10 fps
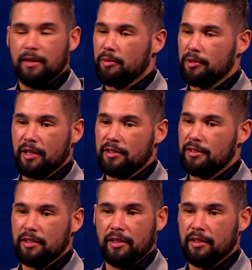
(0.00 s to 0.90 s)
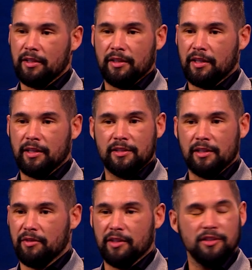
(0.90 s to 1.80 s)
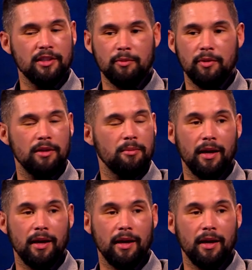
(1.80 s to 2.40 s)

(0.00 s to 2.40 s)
But that's uh, the kid's living in dream world.